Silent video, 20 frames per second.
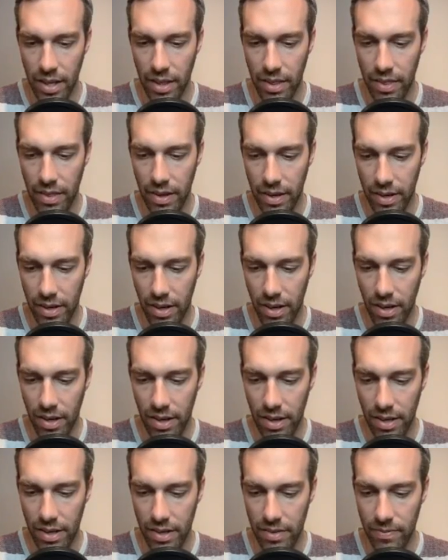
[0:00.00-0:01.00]
There
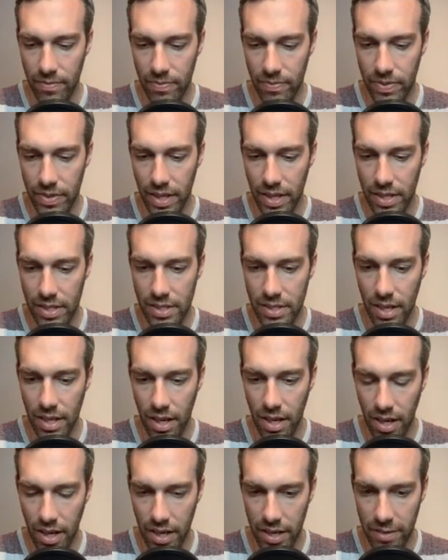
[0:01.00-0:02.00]
are a
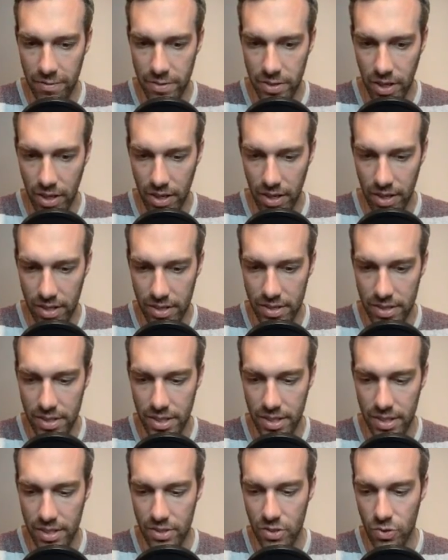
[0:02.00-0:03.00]
ton of Darks
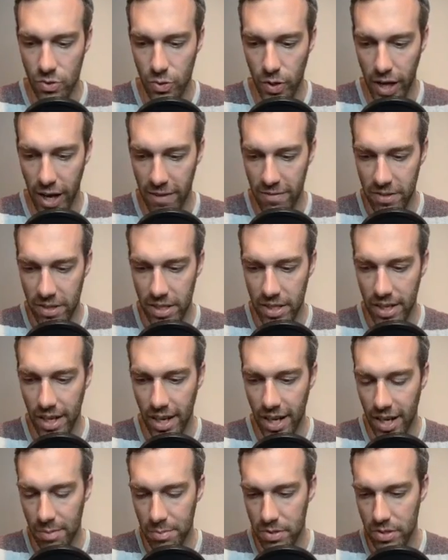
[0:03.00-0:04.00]
in Scrafty,
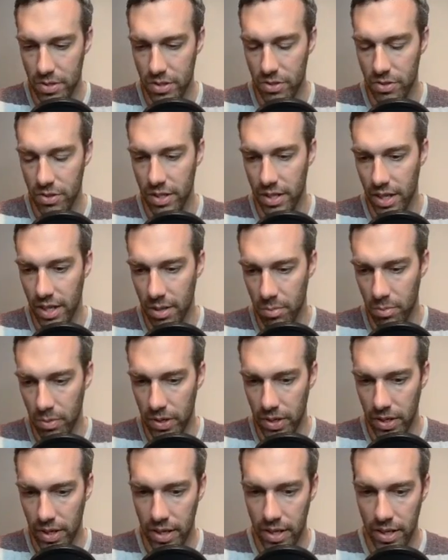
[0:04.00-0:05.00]
Obstagoon, and
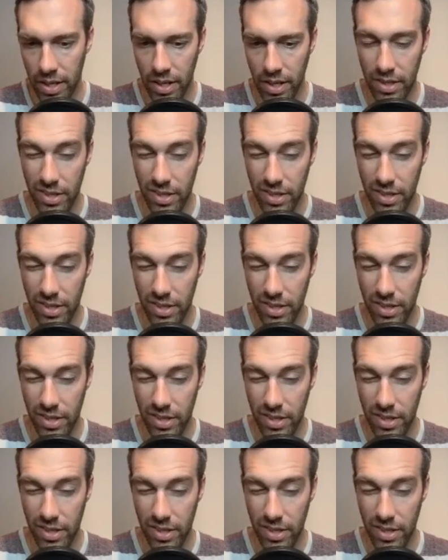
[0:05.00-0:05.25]
Umbreon.